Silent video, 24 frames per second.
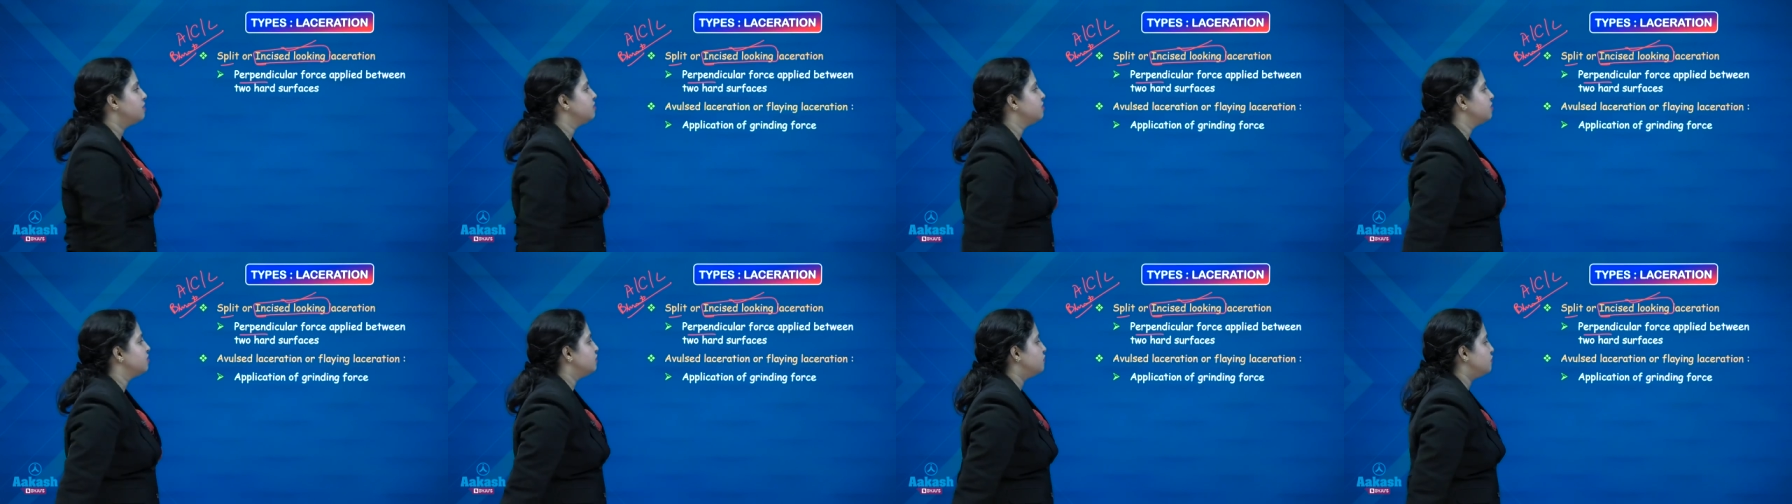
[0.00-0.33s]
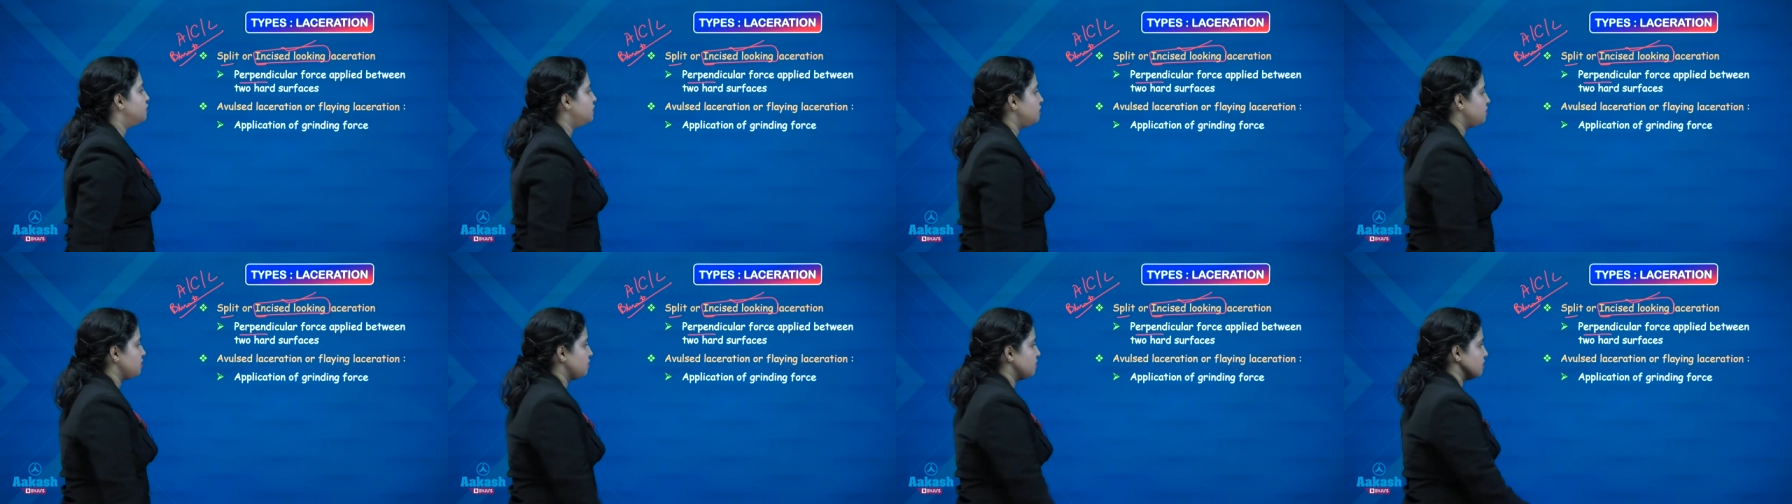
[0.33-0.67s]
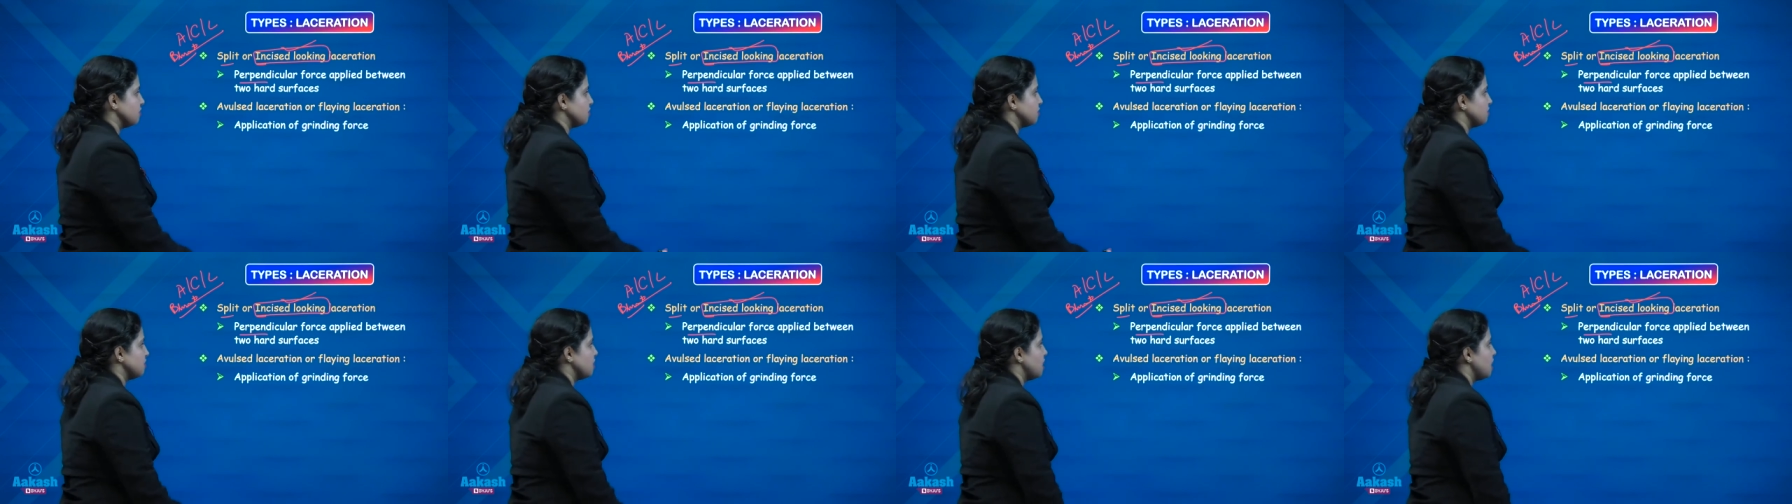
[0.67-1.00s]

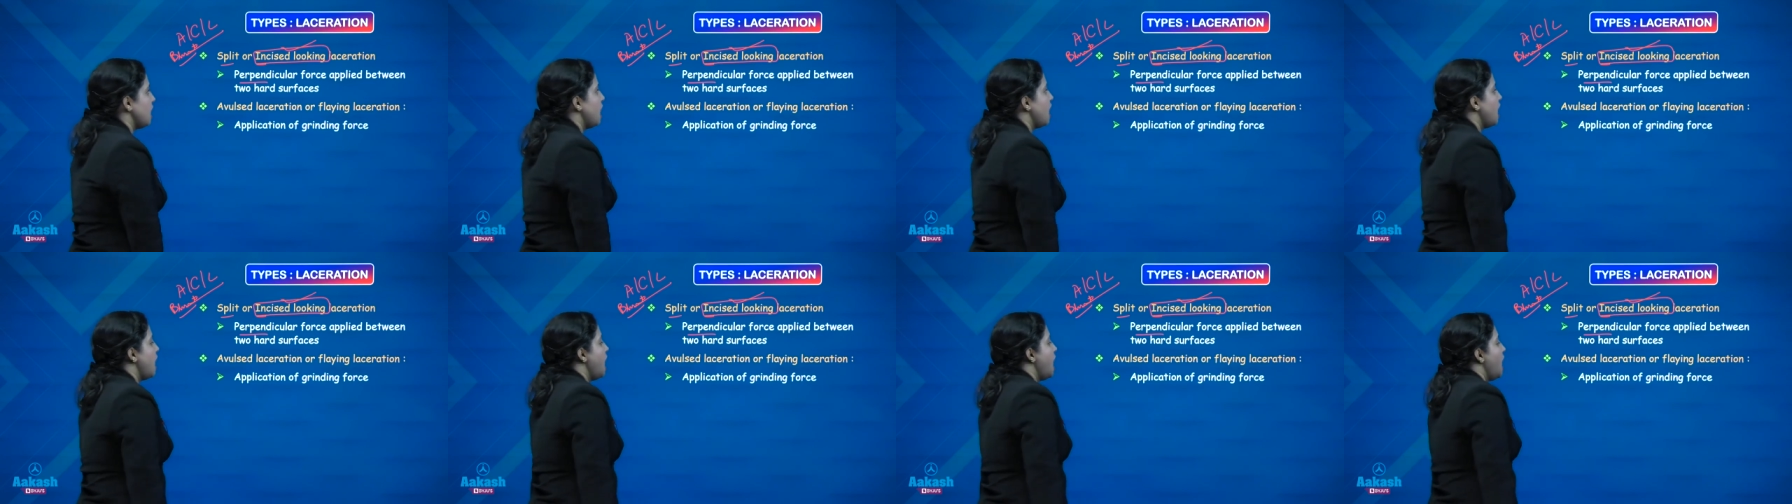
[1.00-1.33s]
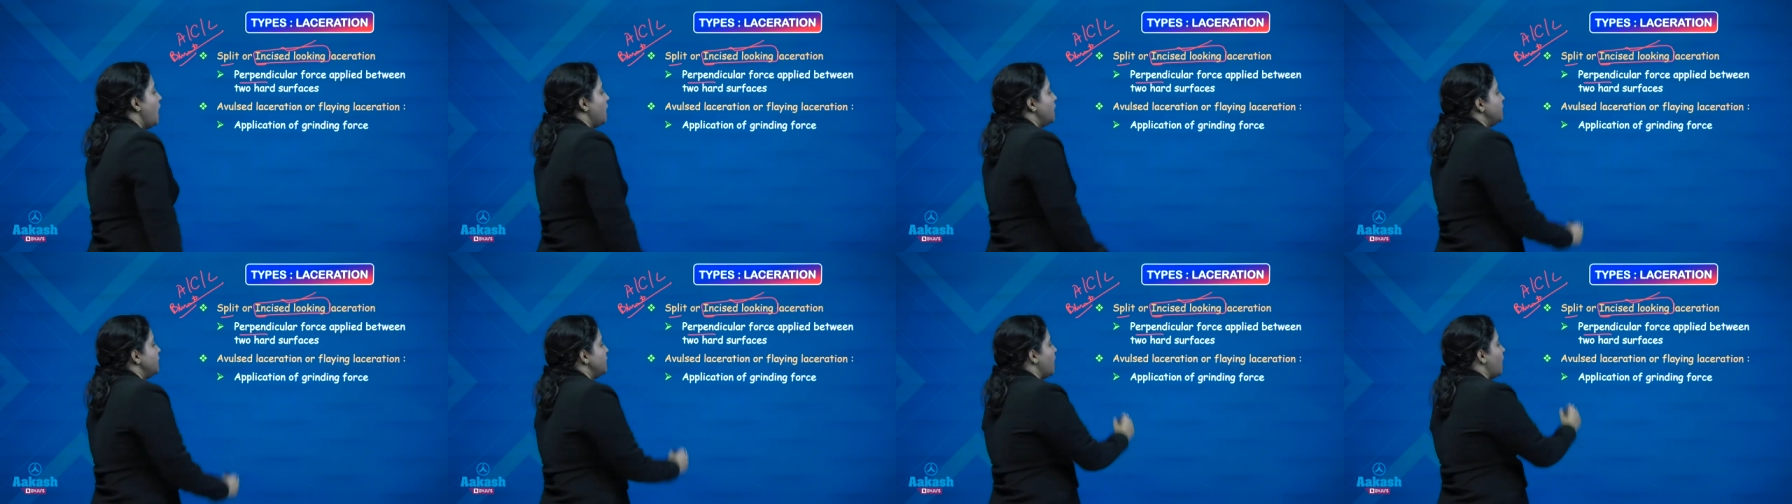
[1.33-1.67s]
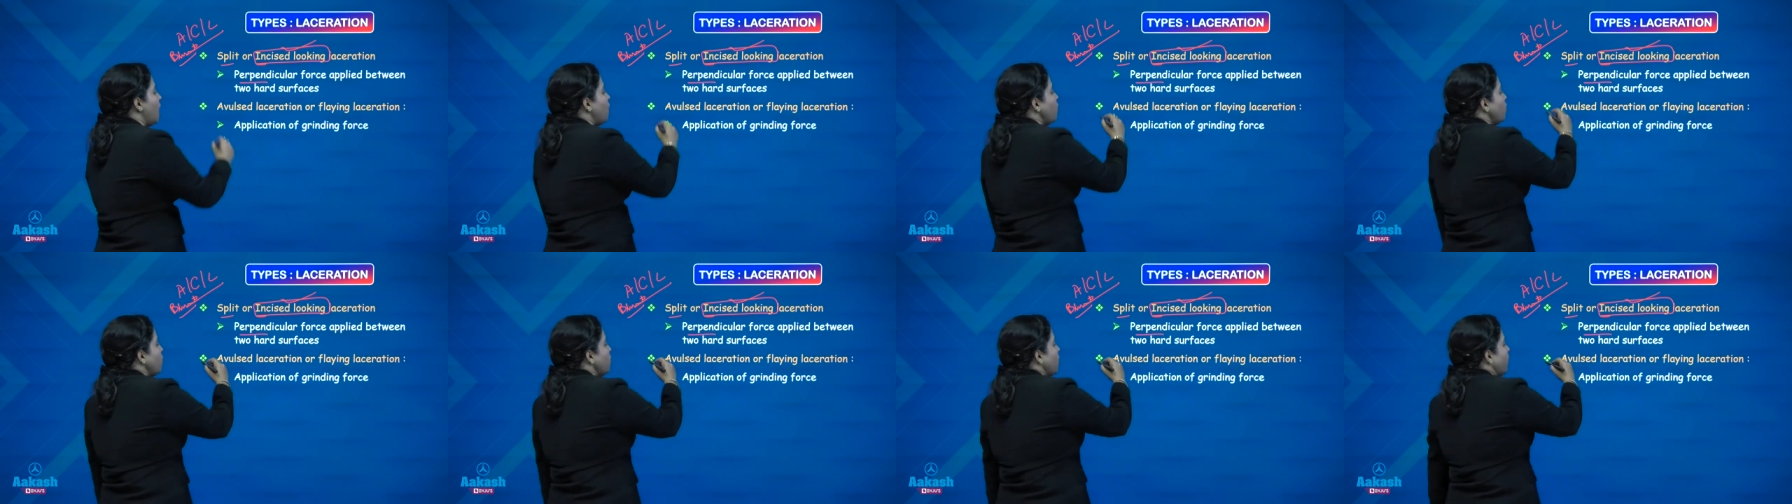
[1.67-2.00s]
surfaces.
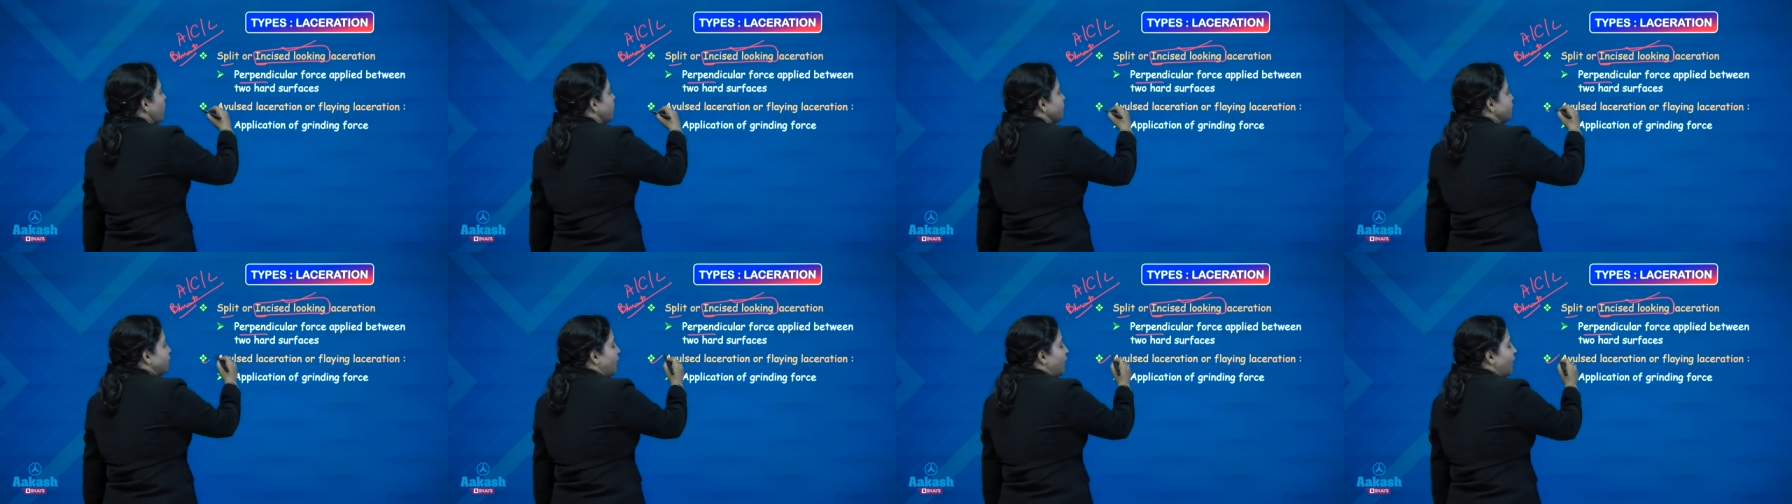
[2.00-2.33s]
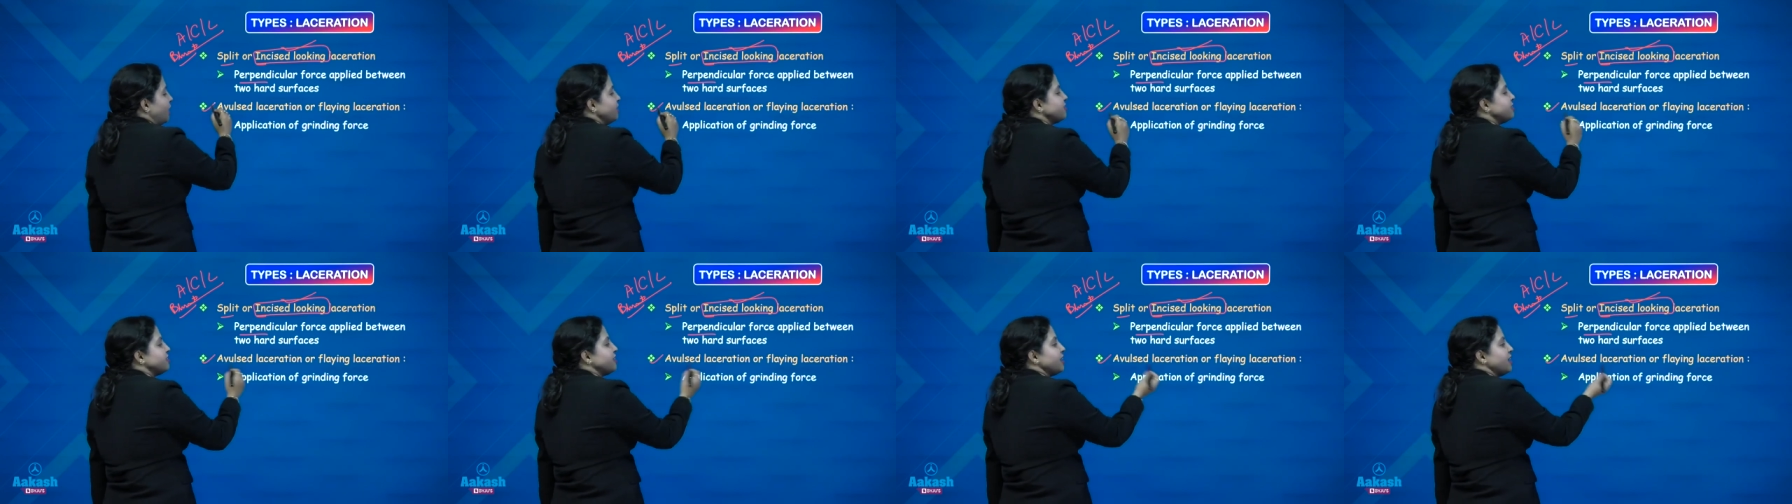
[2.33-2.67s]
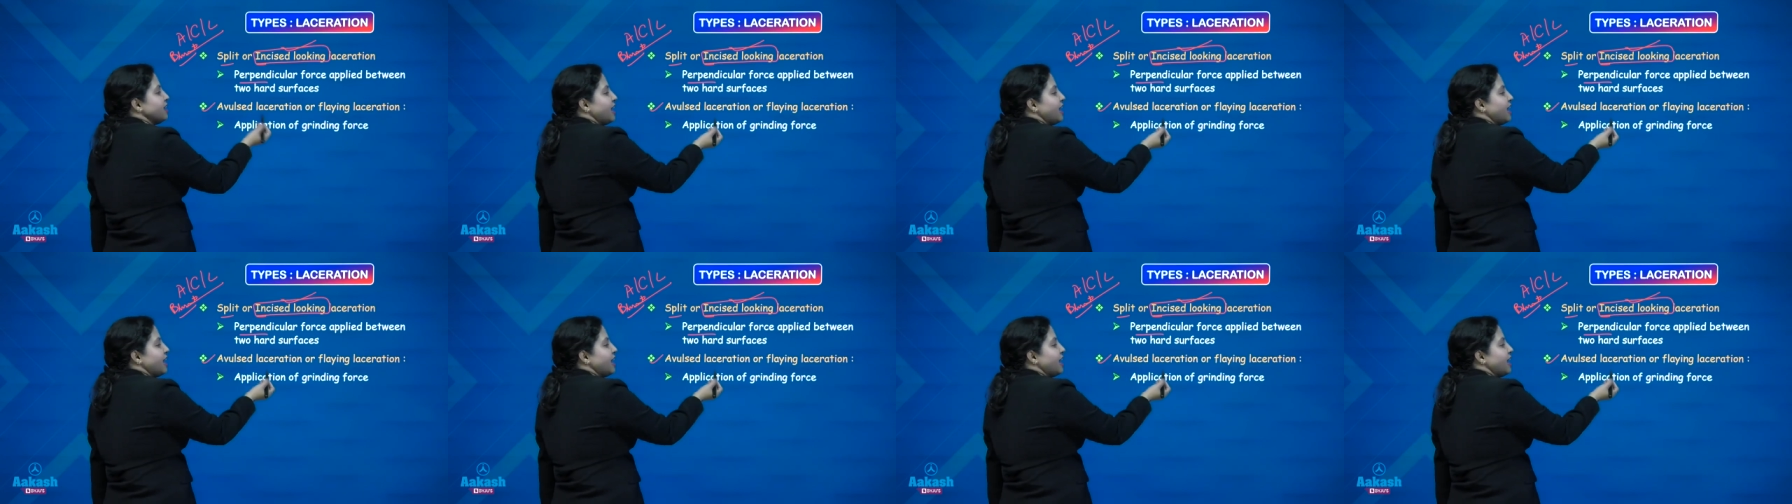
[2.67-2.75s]
Now, a avulsed